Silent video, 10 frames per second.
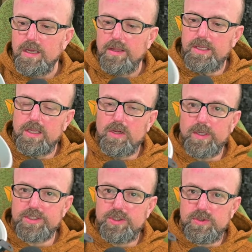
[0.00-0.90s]
The
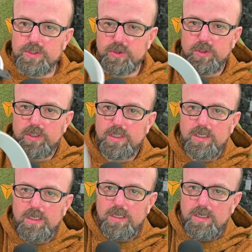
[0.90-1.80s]
Quest 2 controller,
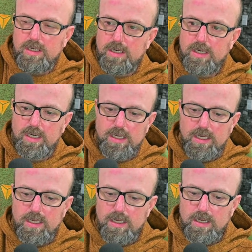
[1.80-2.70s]

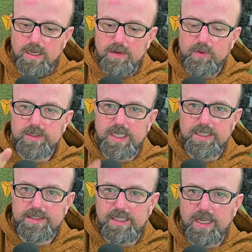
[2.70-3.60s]
of course,
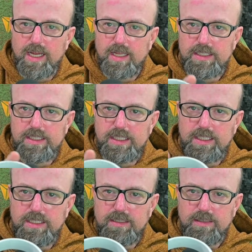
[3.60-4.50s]
has the
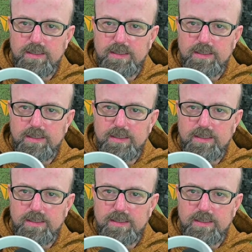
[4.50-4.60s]
LED